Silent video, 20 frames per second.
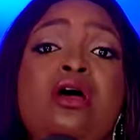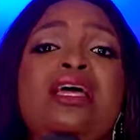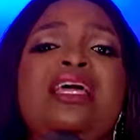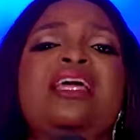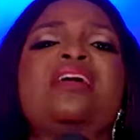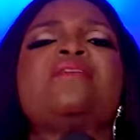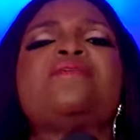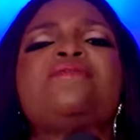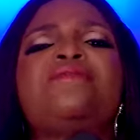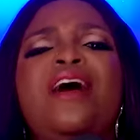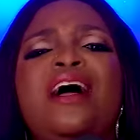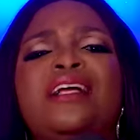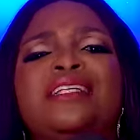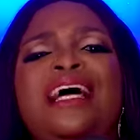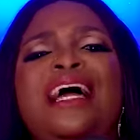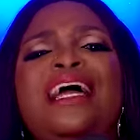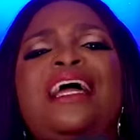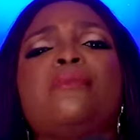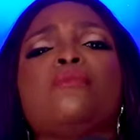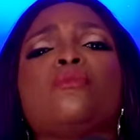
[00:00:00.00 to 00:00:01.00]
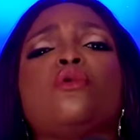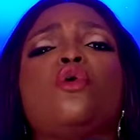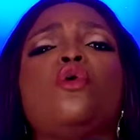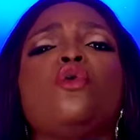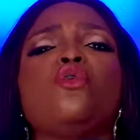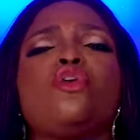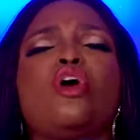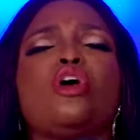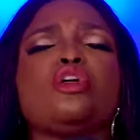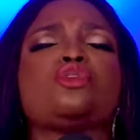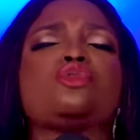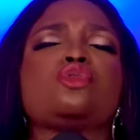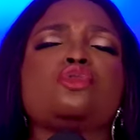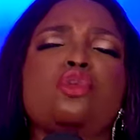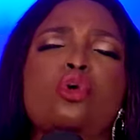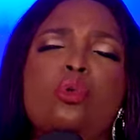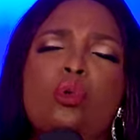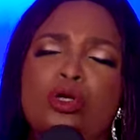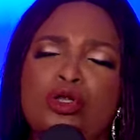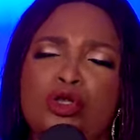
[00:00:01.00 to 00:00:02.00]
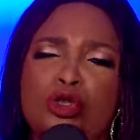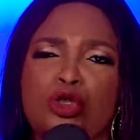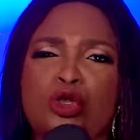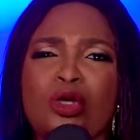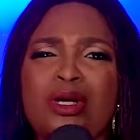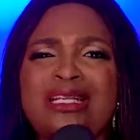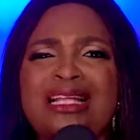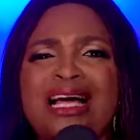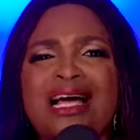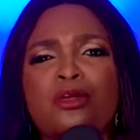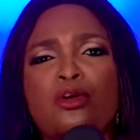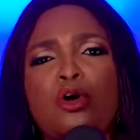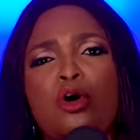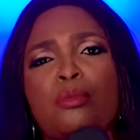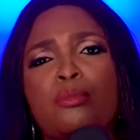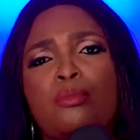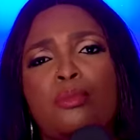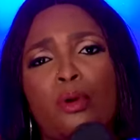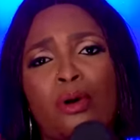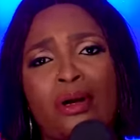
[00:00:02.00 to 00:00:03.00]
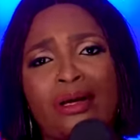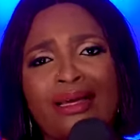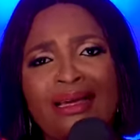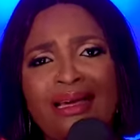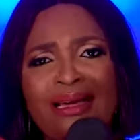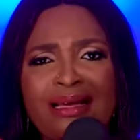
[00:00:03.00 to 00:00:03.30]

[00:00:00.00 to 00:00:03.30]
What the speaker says: In fact, I am curious to know what you saw in that young boy.